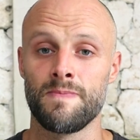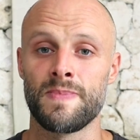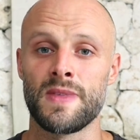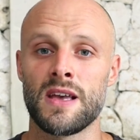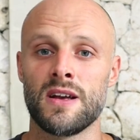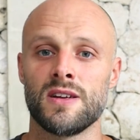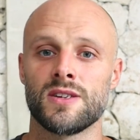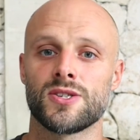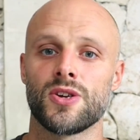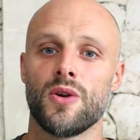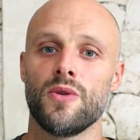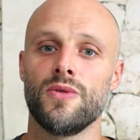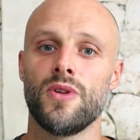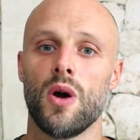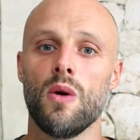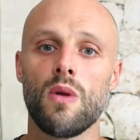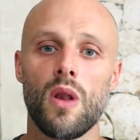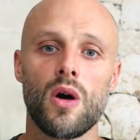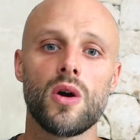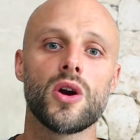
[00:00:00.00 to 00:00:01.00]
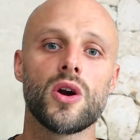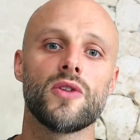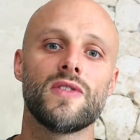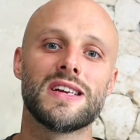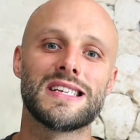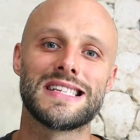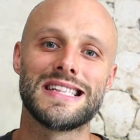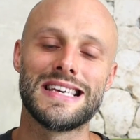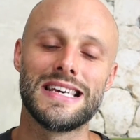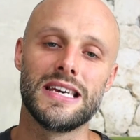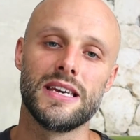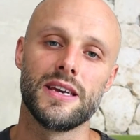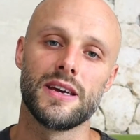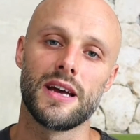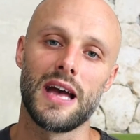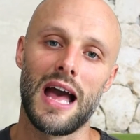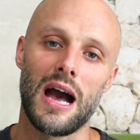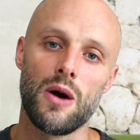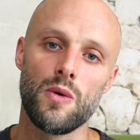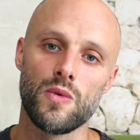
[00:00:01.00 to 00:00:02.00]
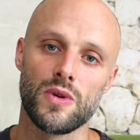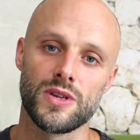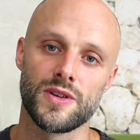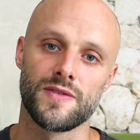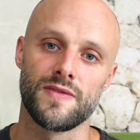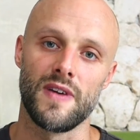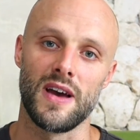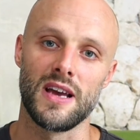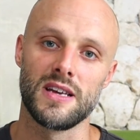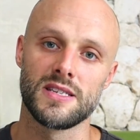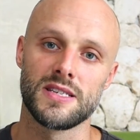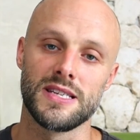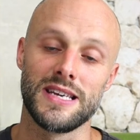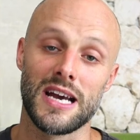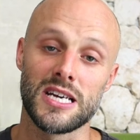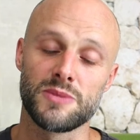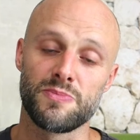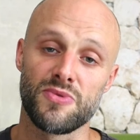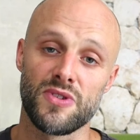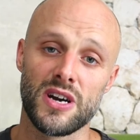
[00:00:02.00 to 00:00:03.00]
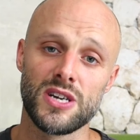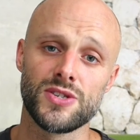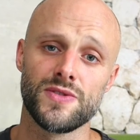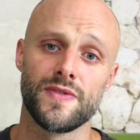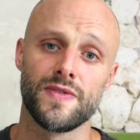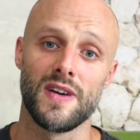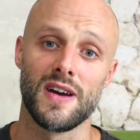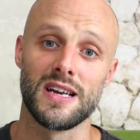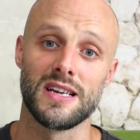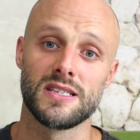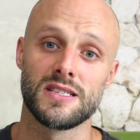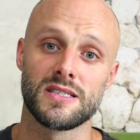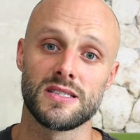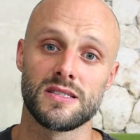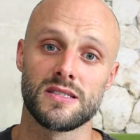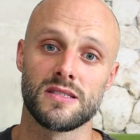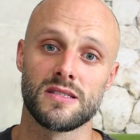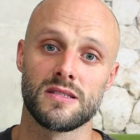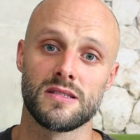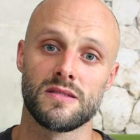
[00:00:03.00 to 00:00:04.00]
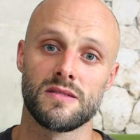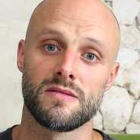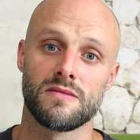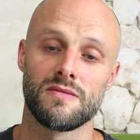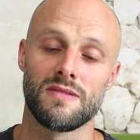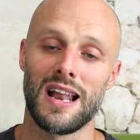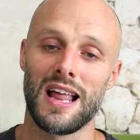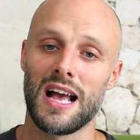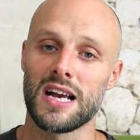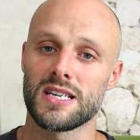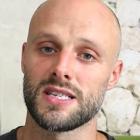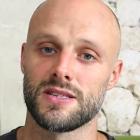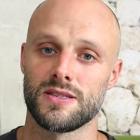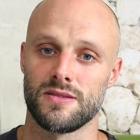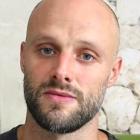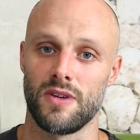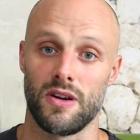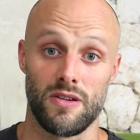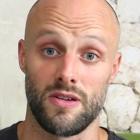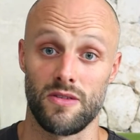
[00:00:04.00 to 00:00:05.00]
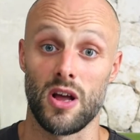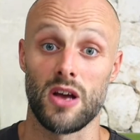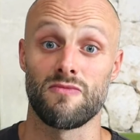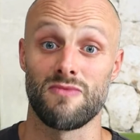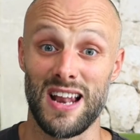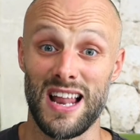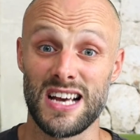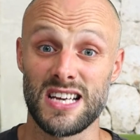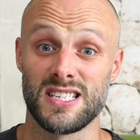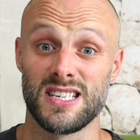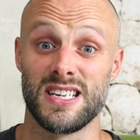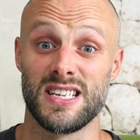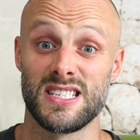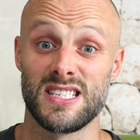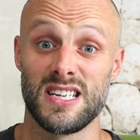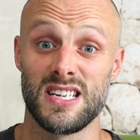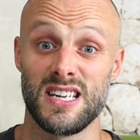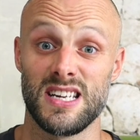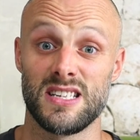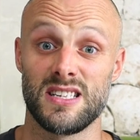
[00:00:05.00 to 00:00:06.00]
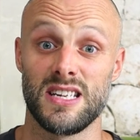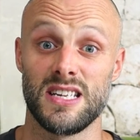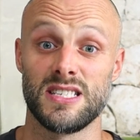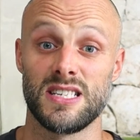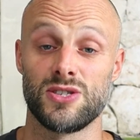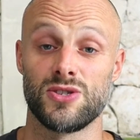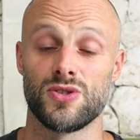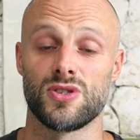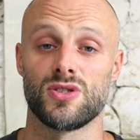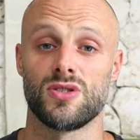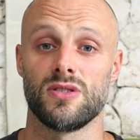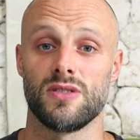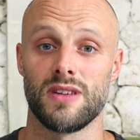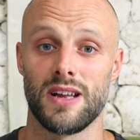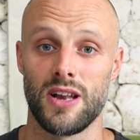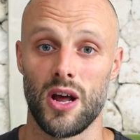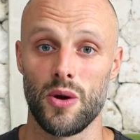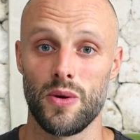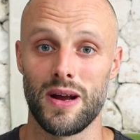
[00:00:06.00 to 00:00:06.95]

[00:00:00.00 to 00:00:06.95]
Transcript: So no longer is the outwards phase, the expiration phase, relaxing. Is it just an